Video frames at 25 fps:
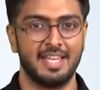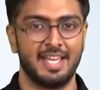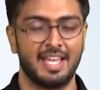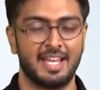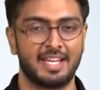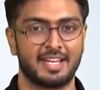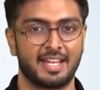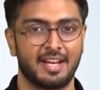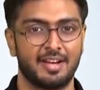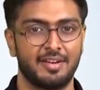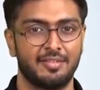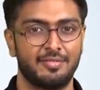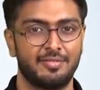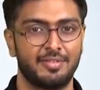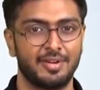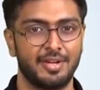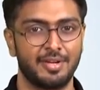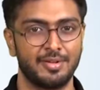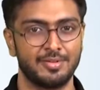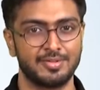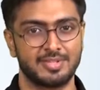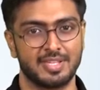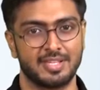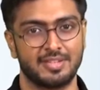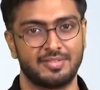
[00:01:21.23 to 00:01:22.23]
it kind of
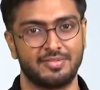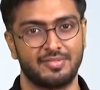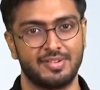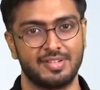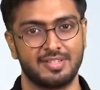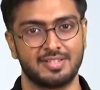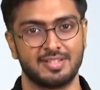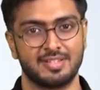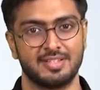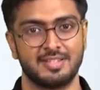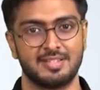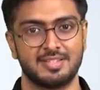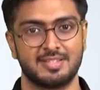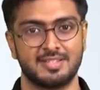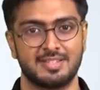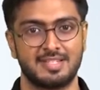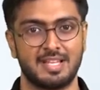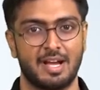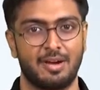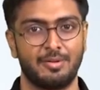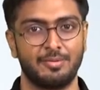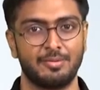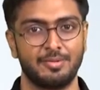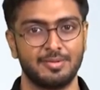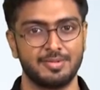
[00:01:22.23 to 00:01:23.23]
reduces features
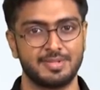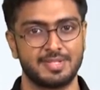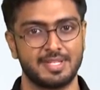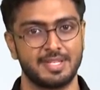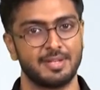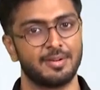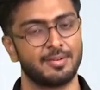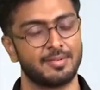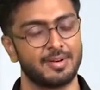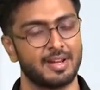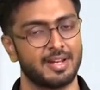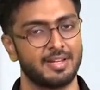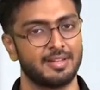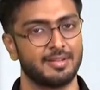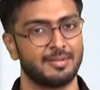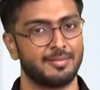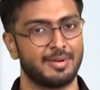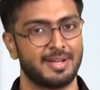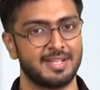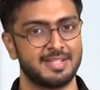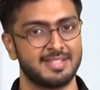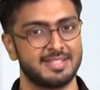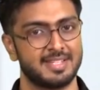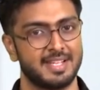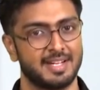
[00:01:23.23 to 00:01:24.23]
down to zero right the
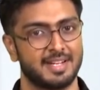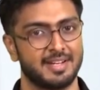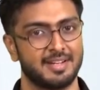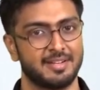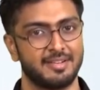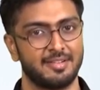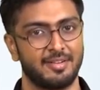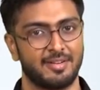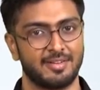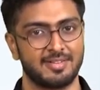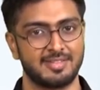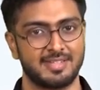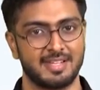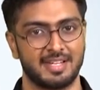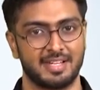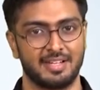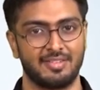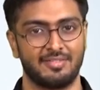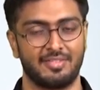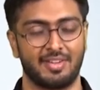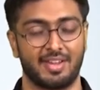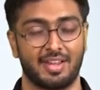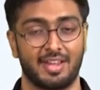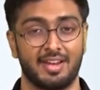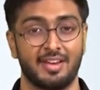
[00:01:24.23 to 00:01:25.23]
ones that are not
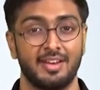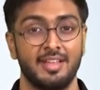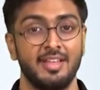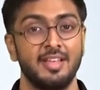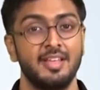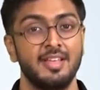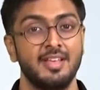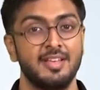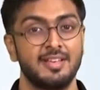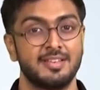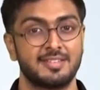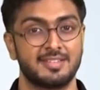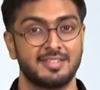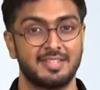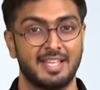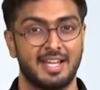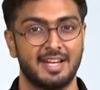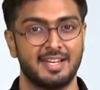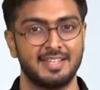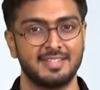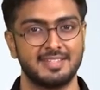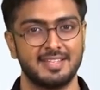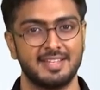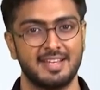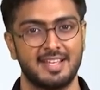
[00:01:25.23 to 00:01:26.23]
significant. So
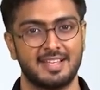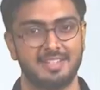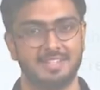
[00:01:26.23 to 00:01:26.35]
that is an